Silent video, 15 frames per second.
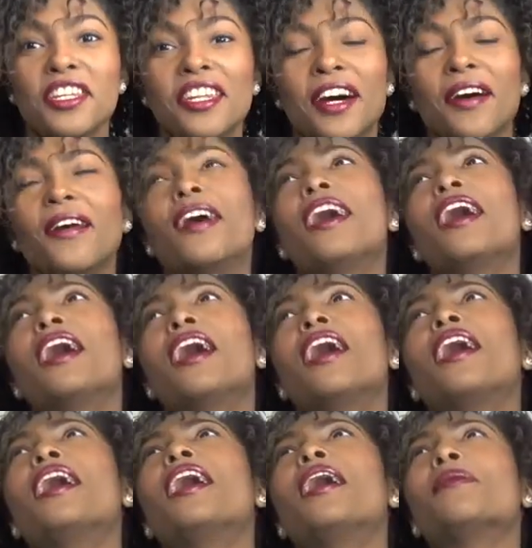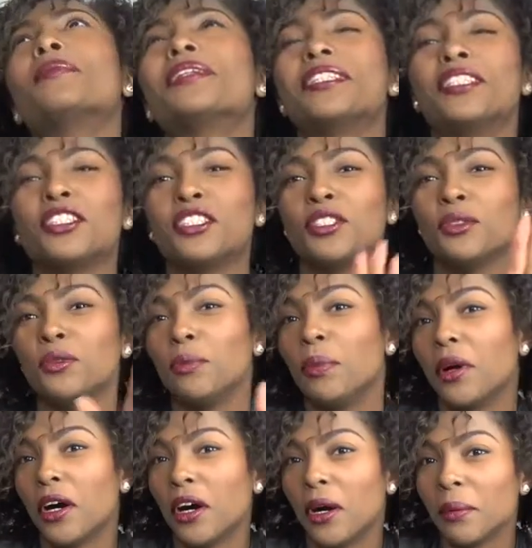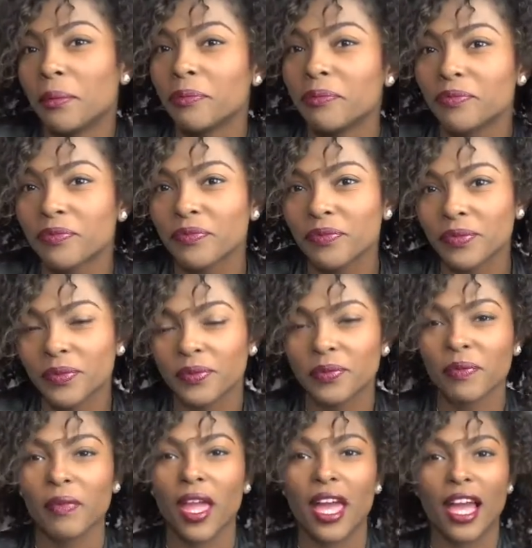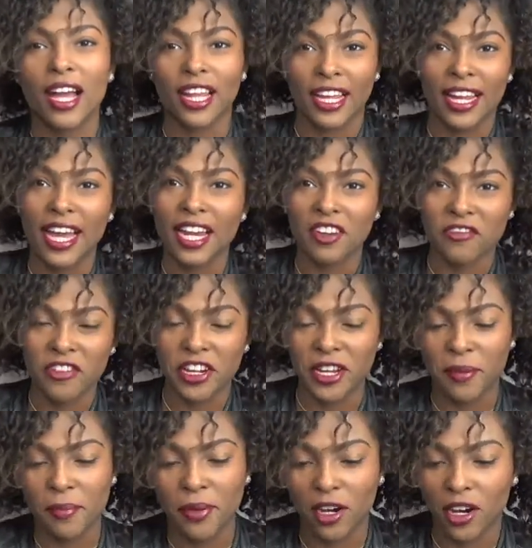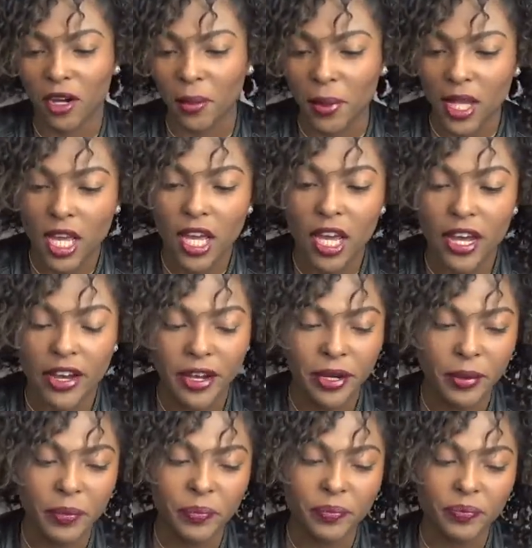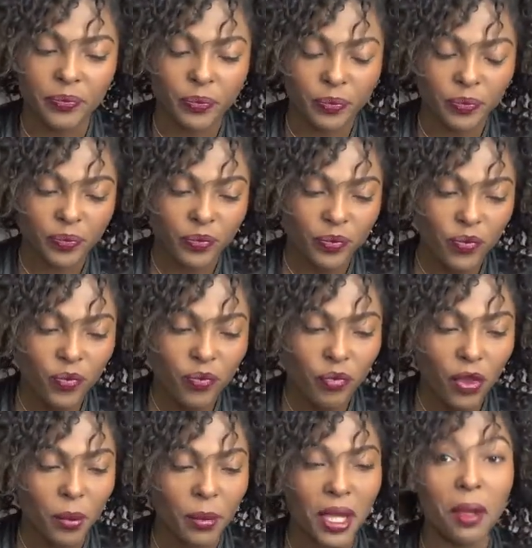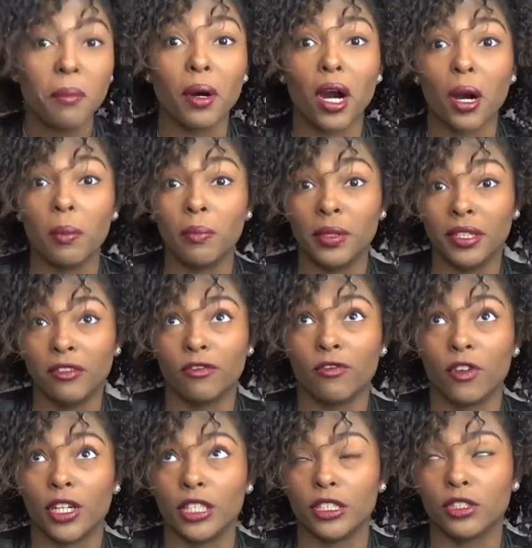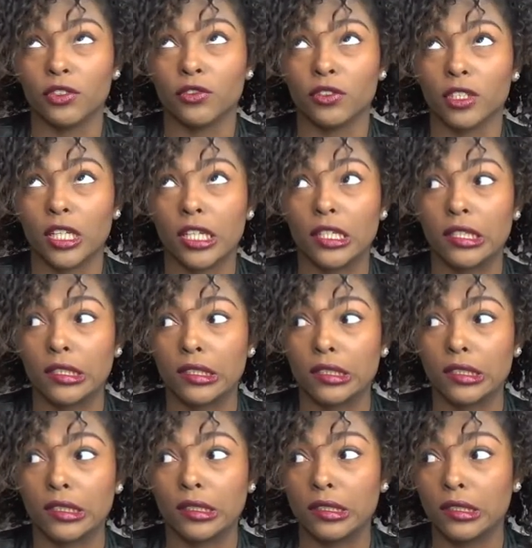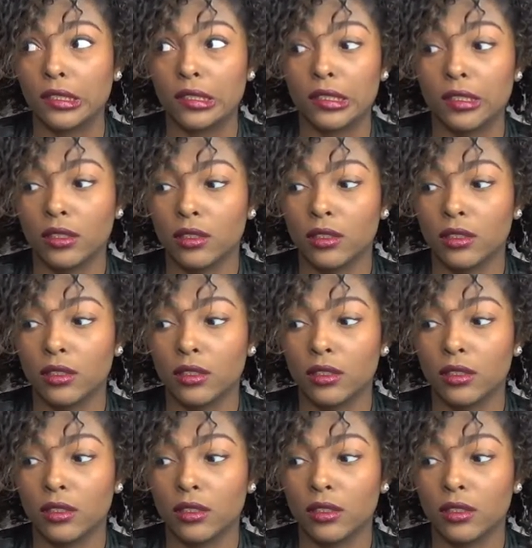no, I'm gonna just use Bob. Okay, I had a friend named Bob. Um, me and Bob been friends for like, uh,